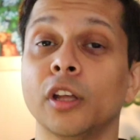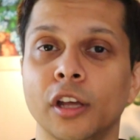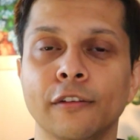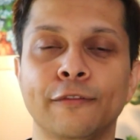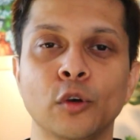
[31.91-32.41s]

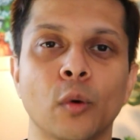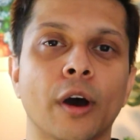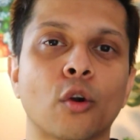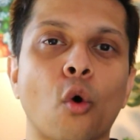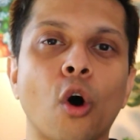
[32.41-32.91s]
If you
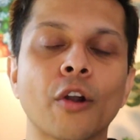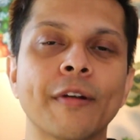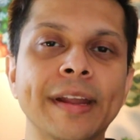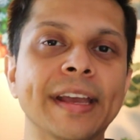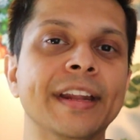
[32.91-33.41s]
are
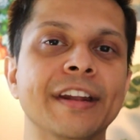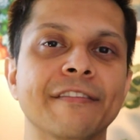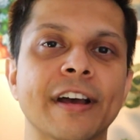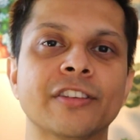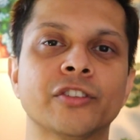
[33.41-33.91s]
already an
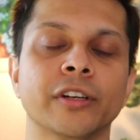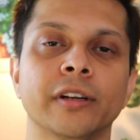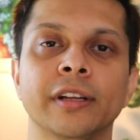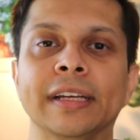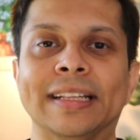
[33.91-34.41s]

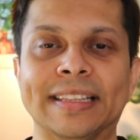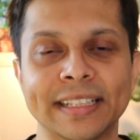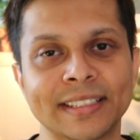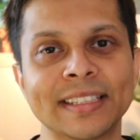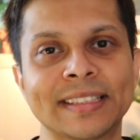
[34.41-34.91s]
investor,
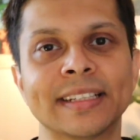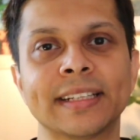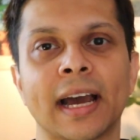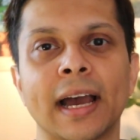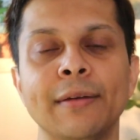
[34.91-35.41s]
this is the
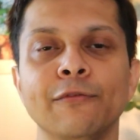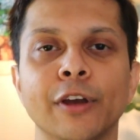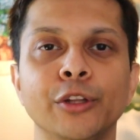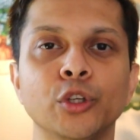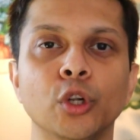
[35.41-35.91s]
time
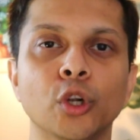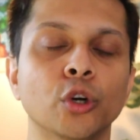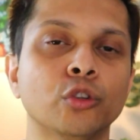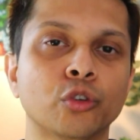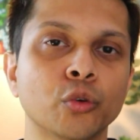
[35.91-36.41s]
when you
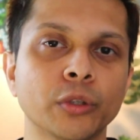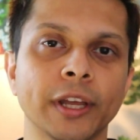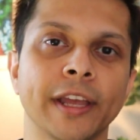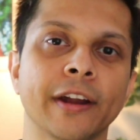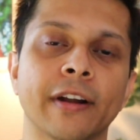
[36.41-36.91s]
look through
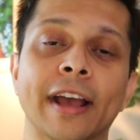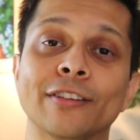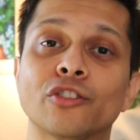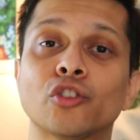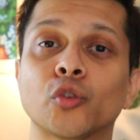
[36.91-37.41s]
the year
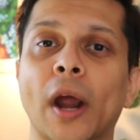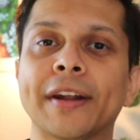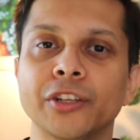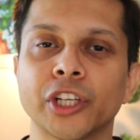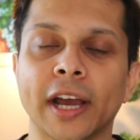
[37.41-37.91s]
and
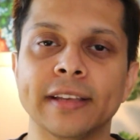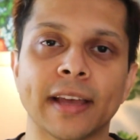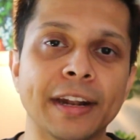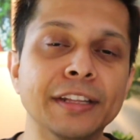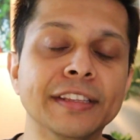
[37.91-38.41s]
strategize.
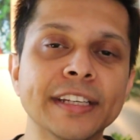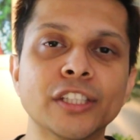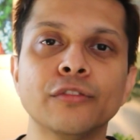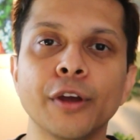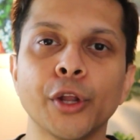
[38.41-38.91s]
And in
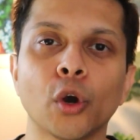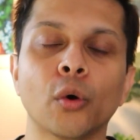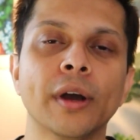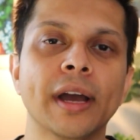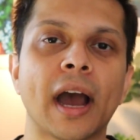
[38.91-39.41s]
this
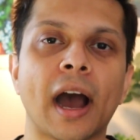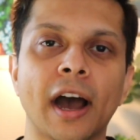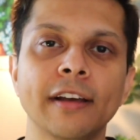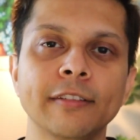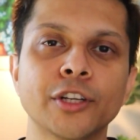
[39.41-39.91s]
video,
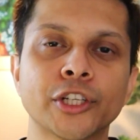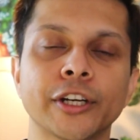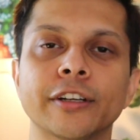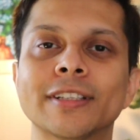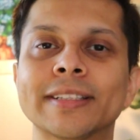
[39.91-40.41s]
I will
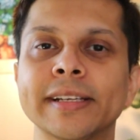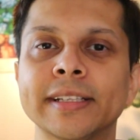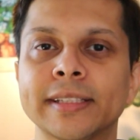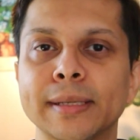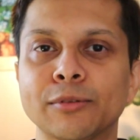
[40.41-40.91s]
share
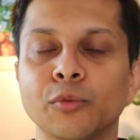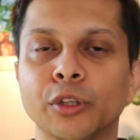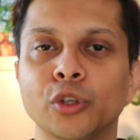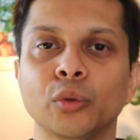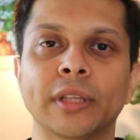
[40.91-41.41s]
six tips
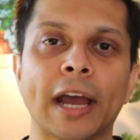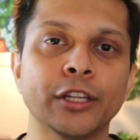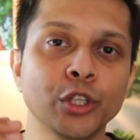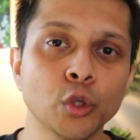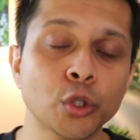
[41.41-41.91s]
with you
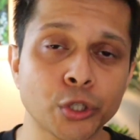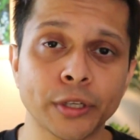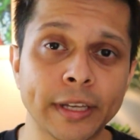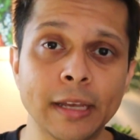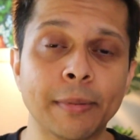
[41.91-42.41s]
that you
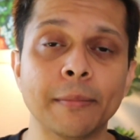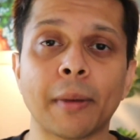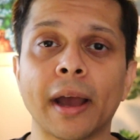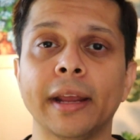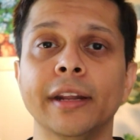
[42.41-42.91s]
should keep in
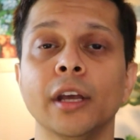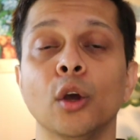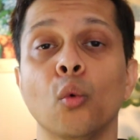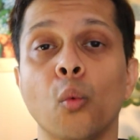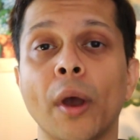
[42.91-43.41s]
mind
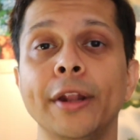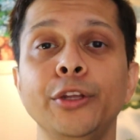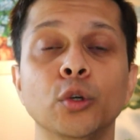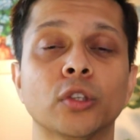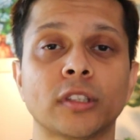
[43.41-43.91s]
when
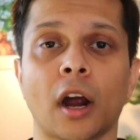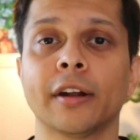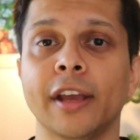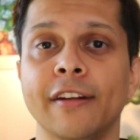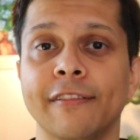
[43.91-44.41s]
you
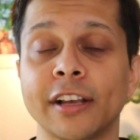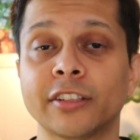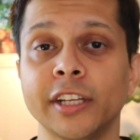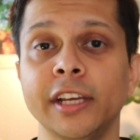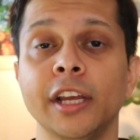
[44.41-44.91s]
start
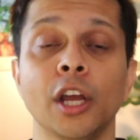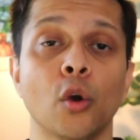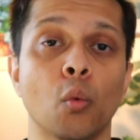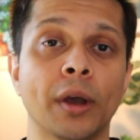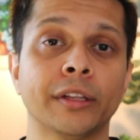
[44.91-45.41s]
investing,
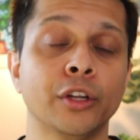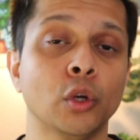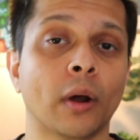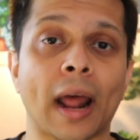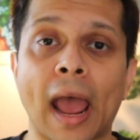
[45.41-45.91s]
whether
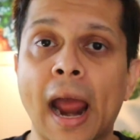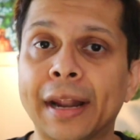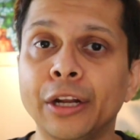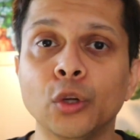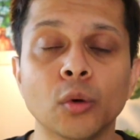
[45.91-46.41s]
you are
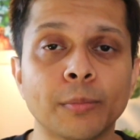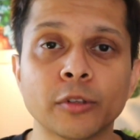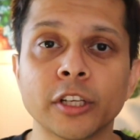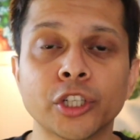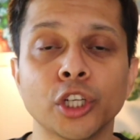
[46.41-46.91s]
adding to a
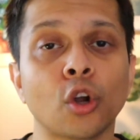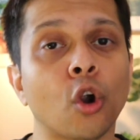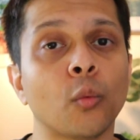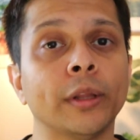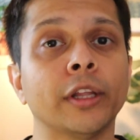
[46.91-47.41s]
position
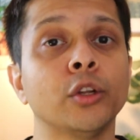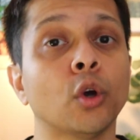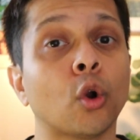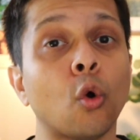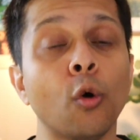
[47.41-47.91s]
or whether
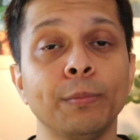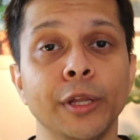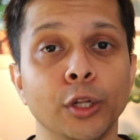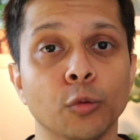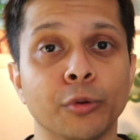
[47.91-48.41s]
you are
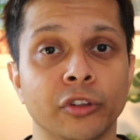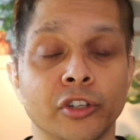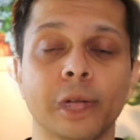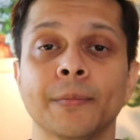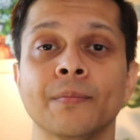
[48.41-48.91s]
opening new
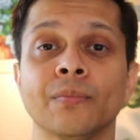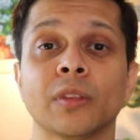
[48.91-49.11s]
position.